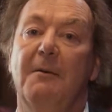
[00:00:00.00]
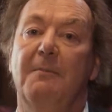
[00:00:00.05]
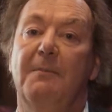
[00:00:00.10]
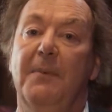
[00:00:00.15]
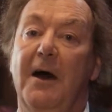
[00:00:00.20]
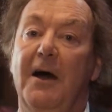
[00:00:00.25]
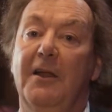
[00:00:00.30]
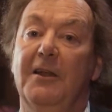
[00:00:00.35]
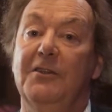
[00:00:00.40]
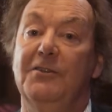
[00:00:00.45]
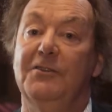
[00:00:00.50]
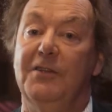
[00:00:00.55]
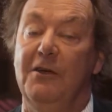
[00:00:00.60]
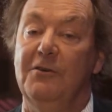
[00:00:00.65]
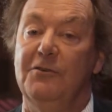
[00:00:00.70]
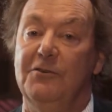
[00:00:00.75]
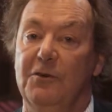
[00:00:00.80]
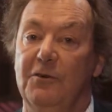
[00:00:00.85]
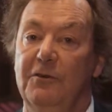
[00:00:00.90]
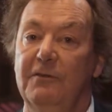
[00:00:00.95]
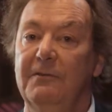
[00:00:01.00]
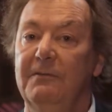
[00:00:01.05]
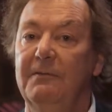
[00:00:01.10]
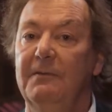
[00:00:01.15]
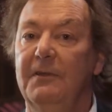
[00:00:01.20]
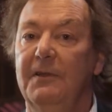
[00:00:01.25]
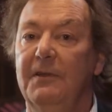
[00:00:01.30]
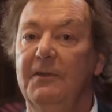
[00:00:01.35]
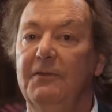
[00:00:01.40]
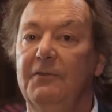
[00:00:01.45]
partly social,
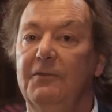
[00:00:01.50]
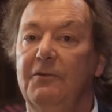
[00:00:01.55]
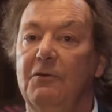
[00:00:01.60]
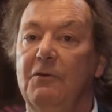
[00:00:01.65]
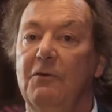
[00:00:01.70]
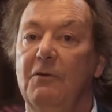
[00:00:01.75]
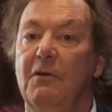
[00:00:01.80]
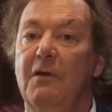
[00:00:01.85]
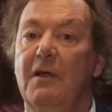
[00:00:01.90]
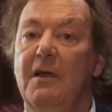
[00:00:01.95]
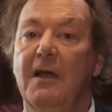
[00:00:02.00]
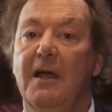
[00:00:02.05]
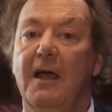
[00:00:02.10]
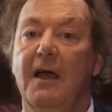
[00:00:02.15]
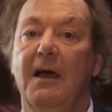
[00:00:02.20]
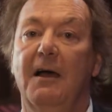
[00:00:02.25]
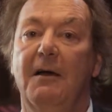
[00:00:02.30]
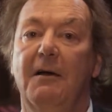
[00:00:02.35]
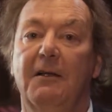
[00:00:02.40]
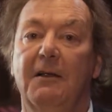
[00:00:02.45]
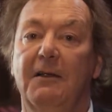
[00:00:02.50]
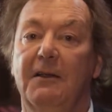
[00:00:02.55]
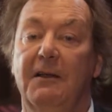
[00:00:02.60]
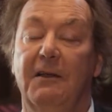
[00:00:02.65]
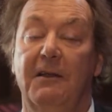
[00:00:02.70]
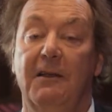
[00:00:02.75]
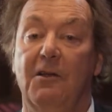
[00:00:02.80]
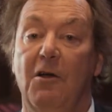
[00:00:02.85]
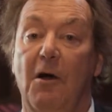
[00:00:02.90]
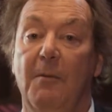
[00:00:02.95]
through
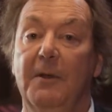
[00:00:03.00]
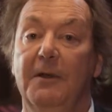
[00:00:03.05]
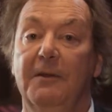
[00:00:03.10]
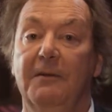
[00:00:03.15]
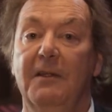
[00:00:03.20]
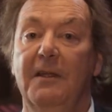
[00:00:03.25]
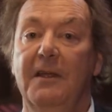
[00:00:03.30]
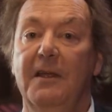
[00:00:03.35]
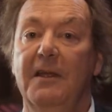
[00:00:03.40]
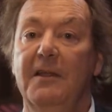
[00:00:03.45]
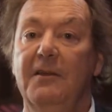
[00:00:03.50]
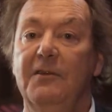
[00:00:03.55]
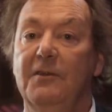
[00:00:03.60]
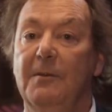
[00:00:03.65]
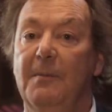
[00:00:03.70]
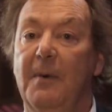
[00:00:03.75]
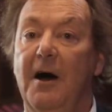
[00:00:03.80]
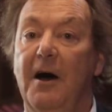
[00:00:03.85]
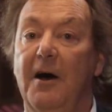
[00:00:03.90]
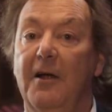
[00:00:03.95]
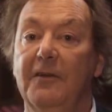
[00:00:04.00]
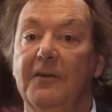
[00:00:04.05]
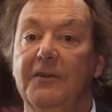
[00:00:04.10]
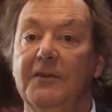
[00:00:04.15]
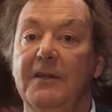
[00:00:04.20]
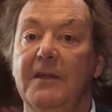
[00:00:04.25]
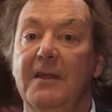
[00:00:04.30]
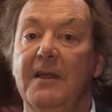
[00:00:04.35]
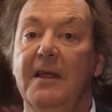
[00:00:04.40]
common demand,